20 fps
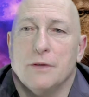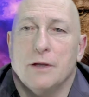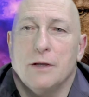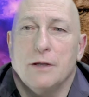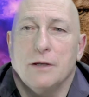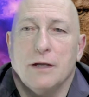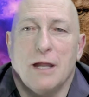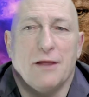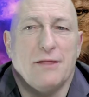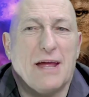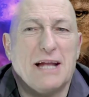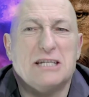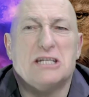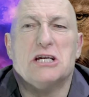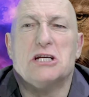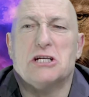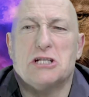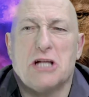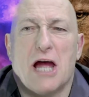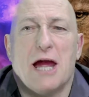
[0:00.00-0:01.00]
Now, that's a
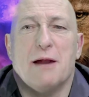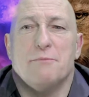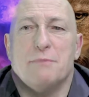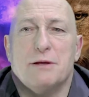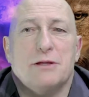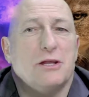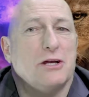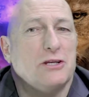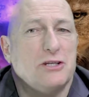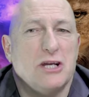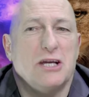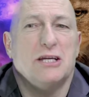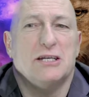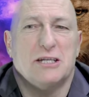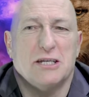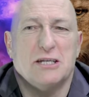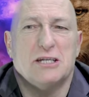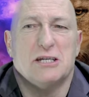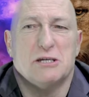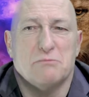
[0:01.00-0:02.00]
statement that
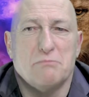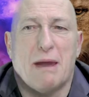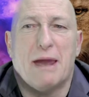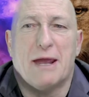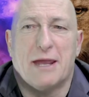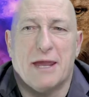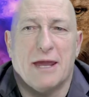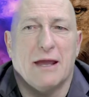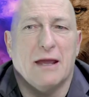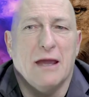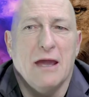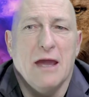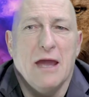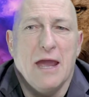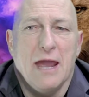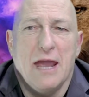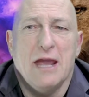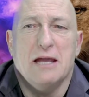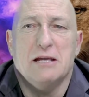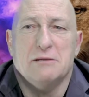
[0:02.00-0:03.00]
Jesus is making.
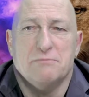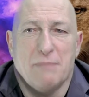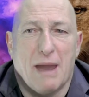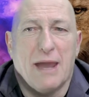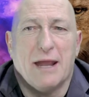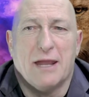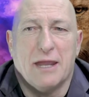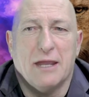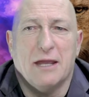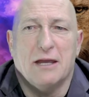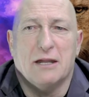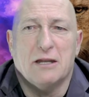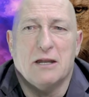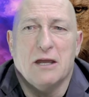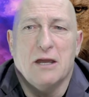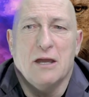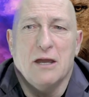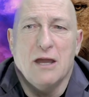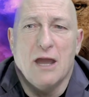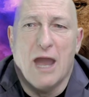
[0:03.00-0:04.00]
He's making it
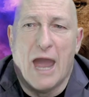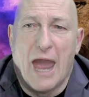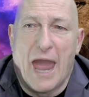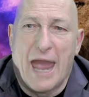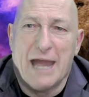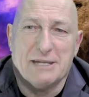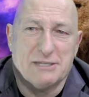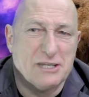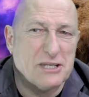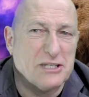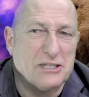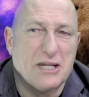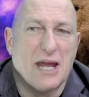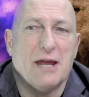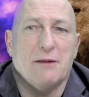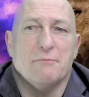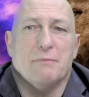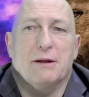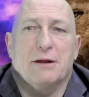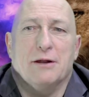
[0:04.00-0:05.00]
as a
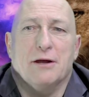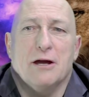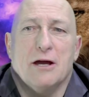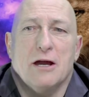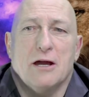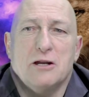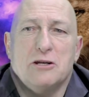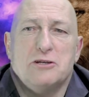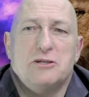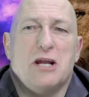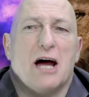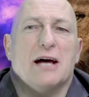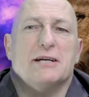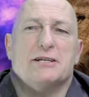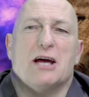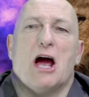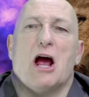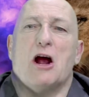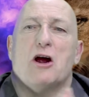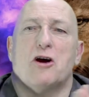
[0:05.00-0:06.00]
statement. Does
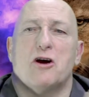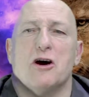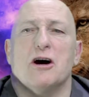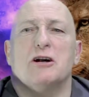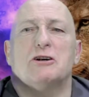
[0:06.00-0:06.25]
a good